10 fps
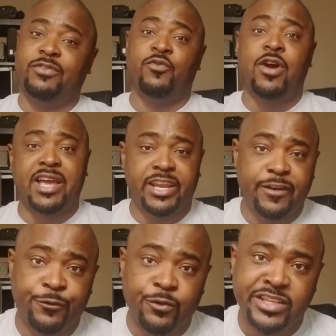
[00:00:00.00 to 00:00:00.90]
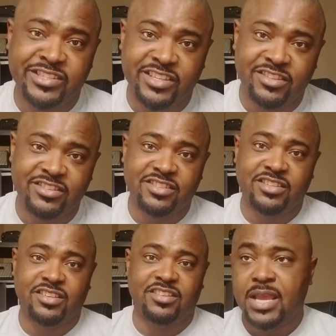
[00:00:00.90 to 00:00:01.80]
variety of reasons.
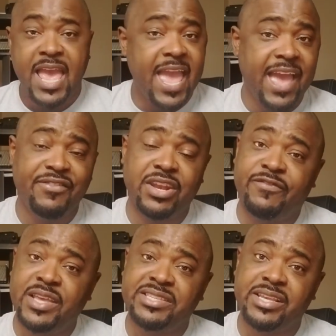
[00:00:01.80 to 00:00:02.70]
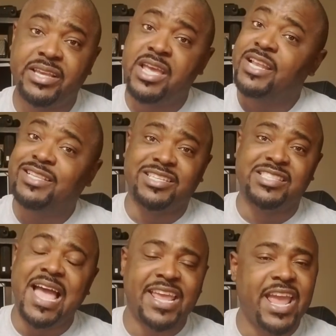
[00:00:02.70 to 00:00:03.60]
Having a visa does
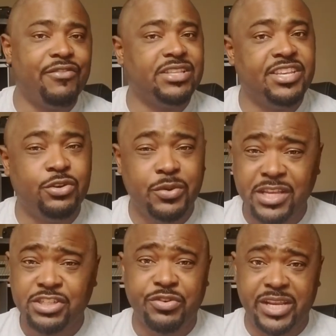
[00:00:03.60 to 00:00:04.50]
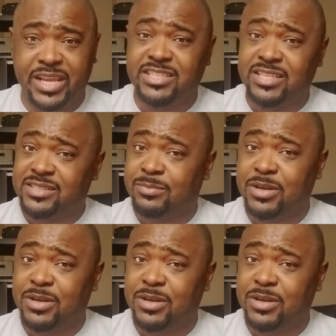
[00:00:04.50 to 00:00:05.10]
not guarantee you entry into some